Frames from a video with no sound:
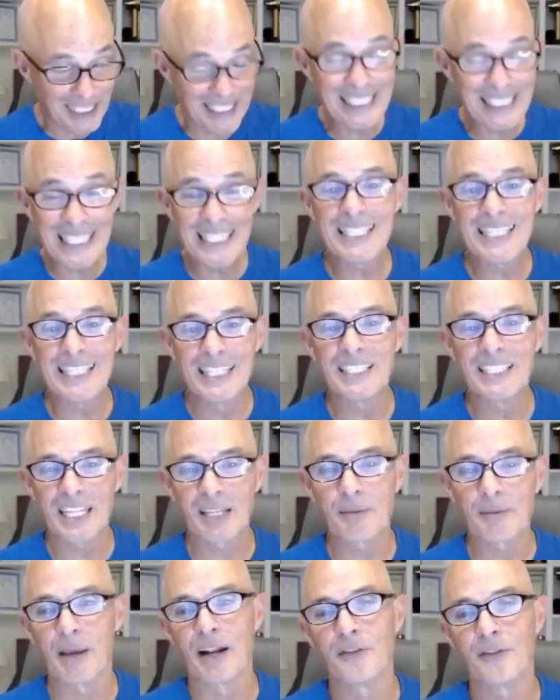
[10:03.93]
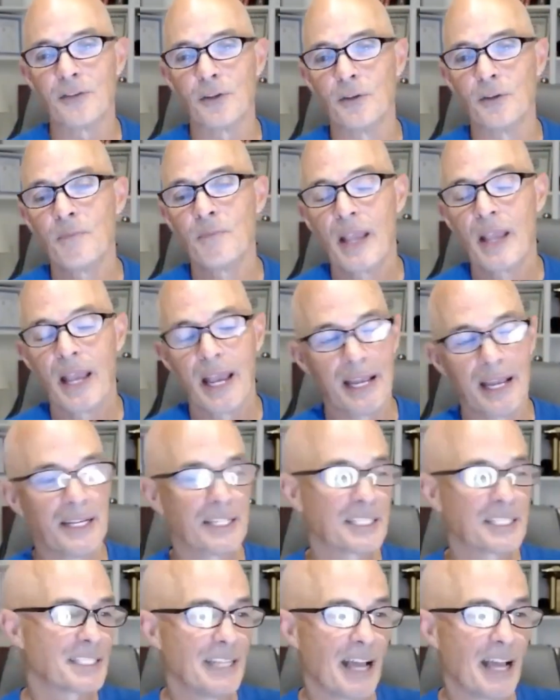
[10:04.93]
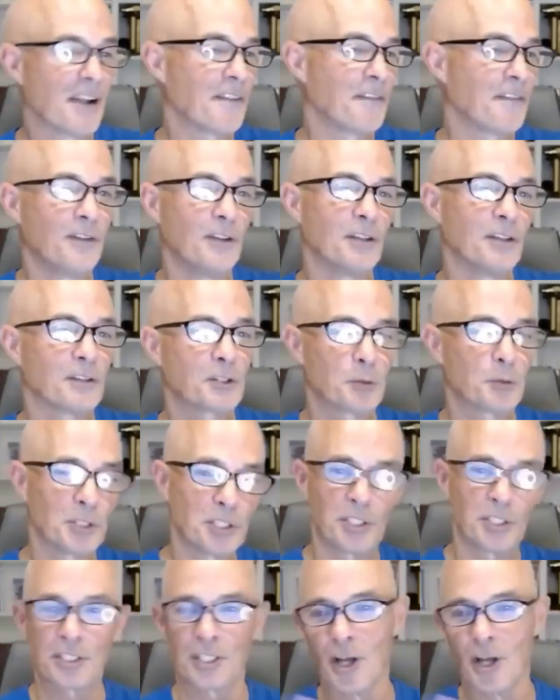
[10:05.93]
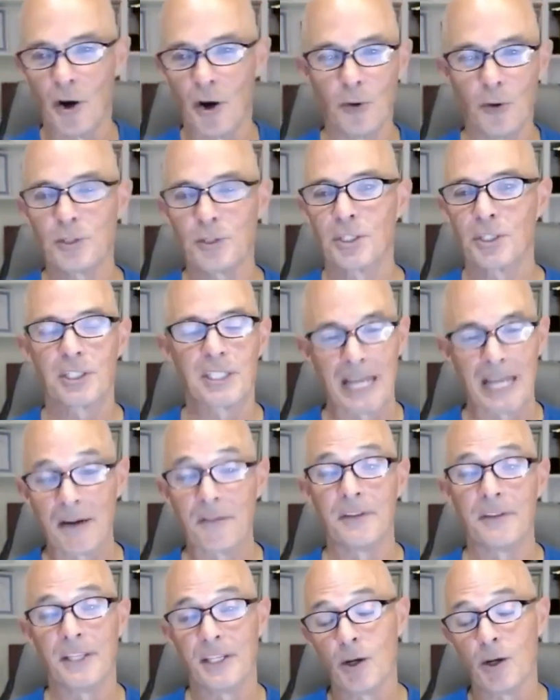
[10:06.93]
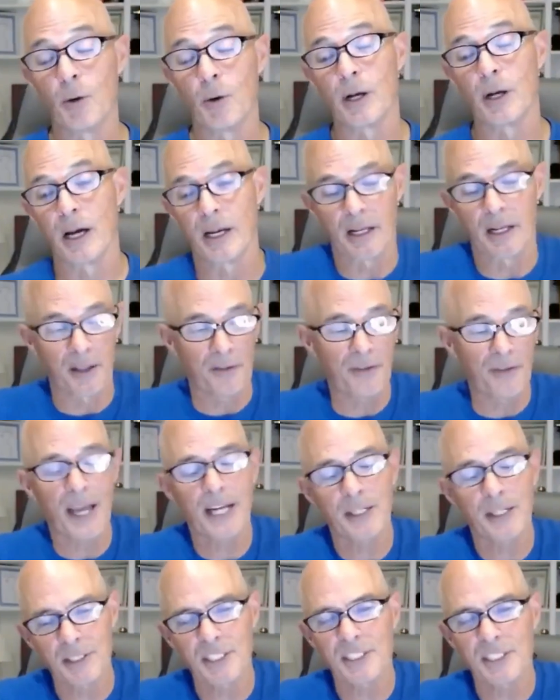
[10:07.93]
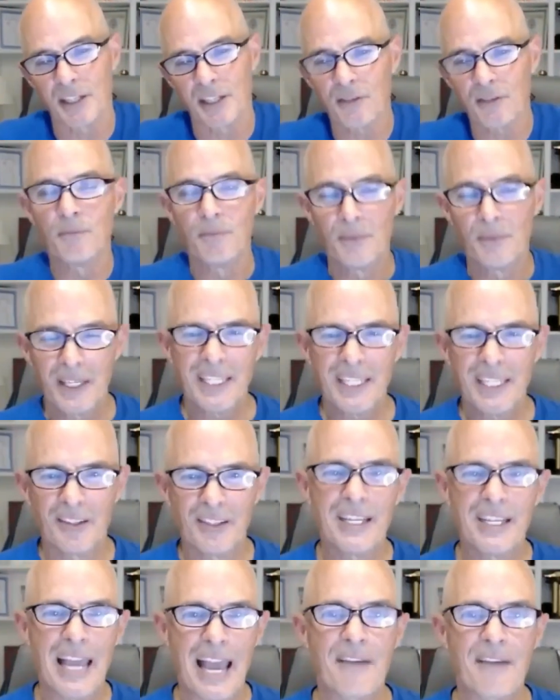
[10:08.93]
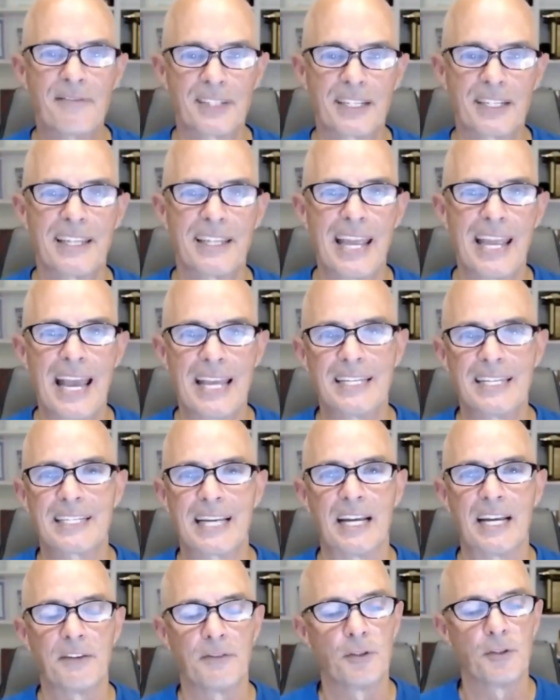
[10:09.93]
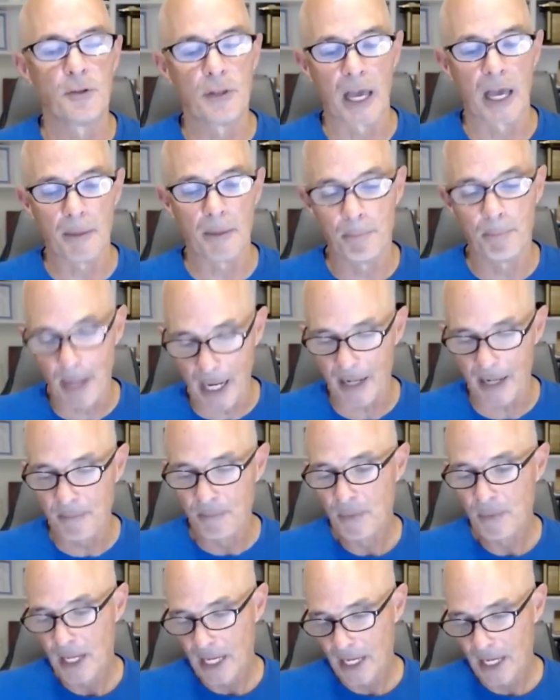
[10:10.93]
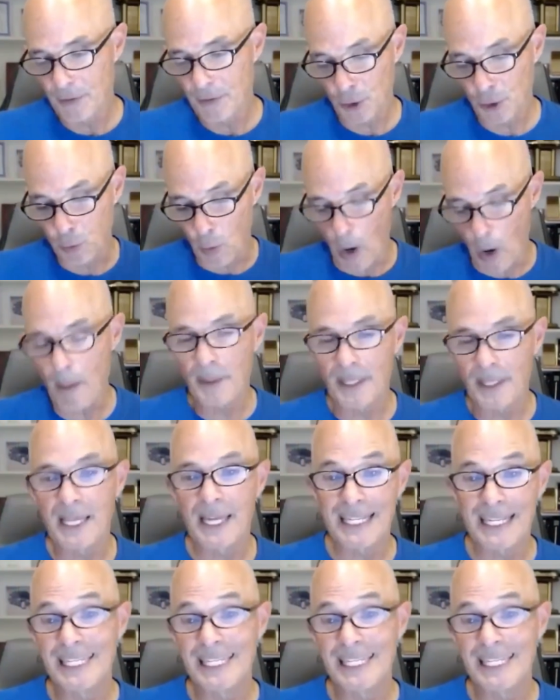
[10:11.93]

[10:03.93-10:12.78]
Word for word: see the intake manifold and it's not full of switches and hoses and everything going on. On the factory stuff, you know, you have to, they had to kind of do that. But if you're swapping that